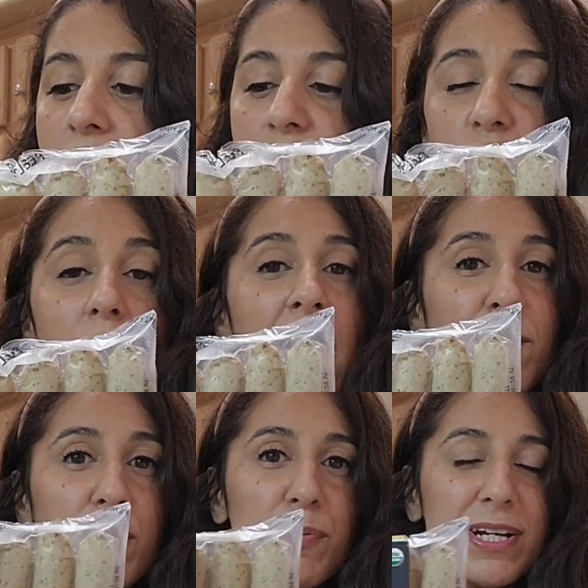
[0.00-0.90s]
So I
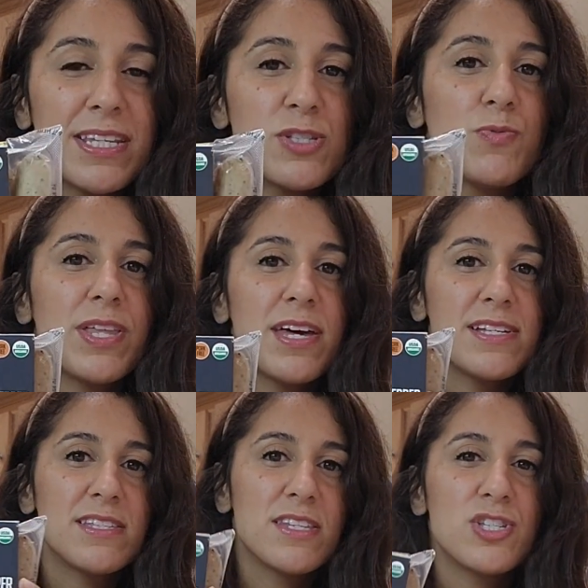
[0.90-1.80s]
will bring this with
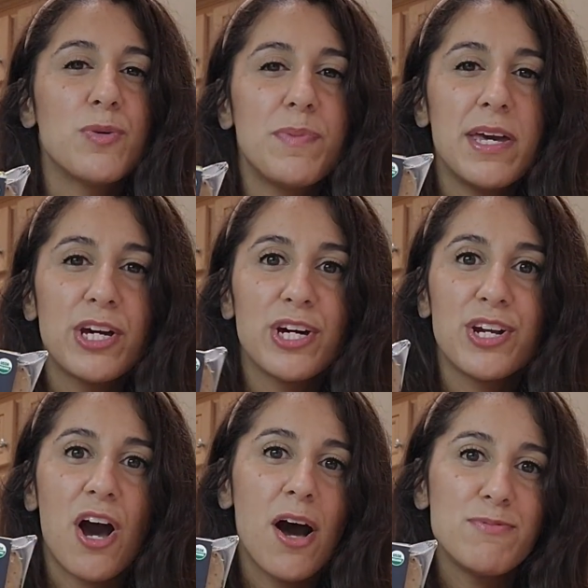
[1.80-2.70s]
us, and this will be a good
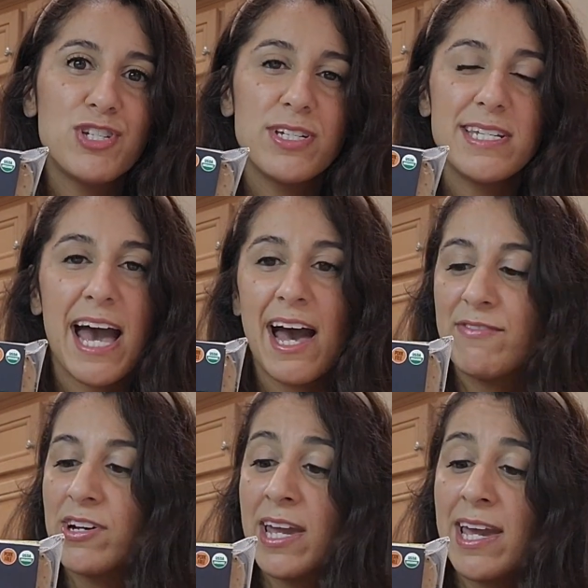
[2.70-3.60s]
option to have
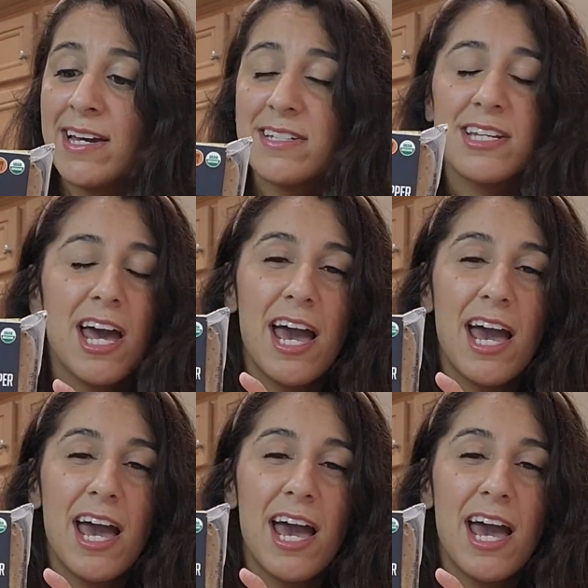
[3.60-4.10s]
on hand.